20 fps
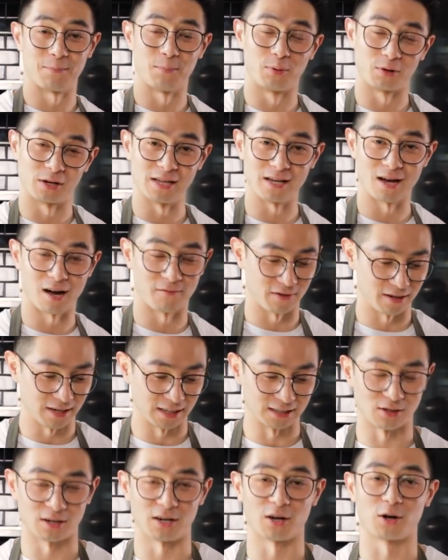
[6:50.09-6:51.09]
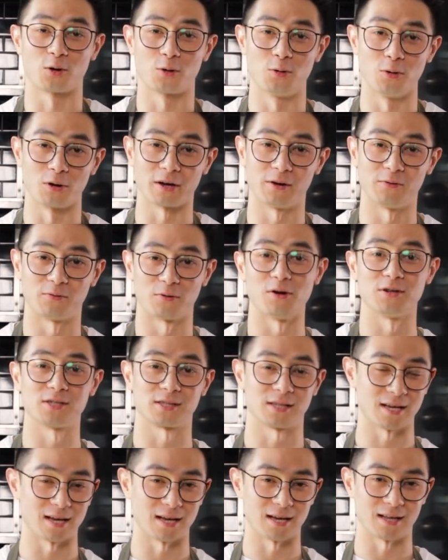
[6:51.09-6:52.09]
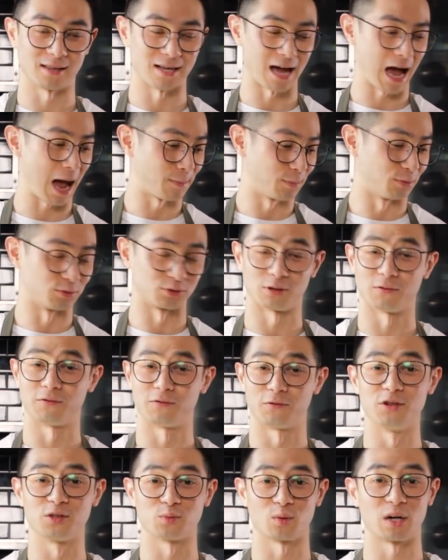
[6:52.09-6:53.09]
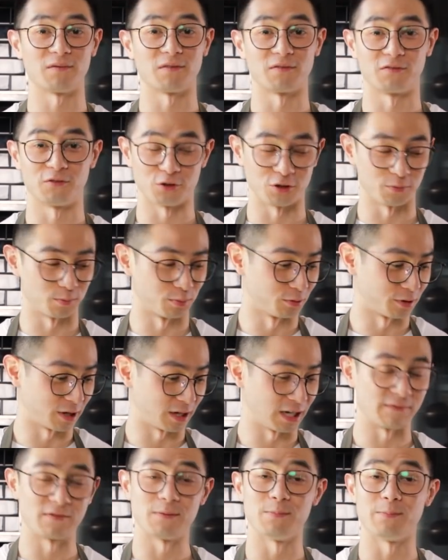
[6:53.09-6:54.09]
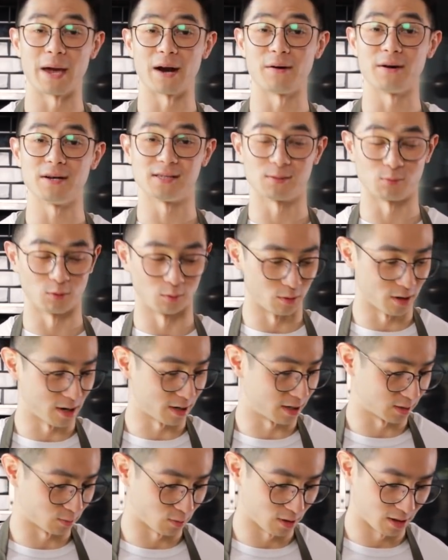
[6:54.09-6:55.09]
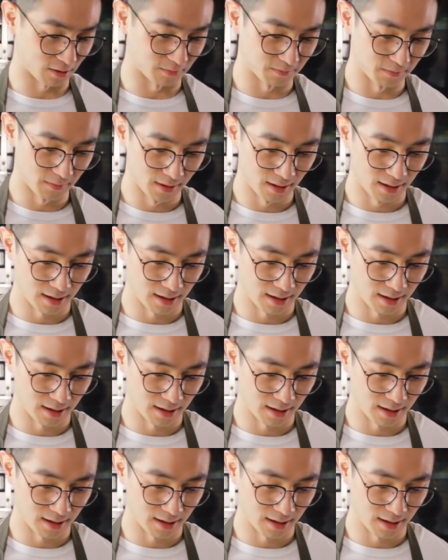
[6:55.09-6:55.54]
put in the oven. It's gonna cook and roast the apples or the fruits, whatever fruit you put in, even berries will work as well.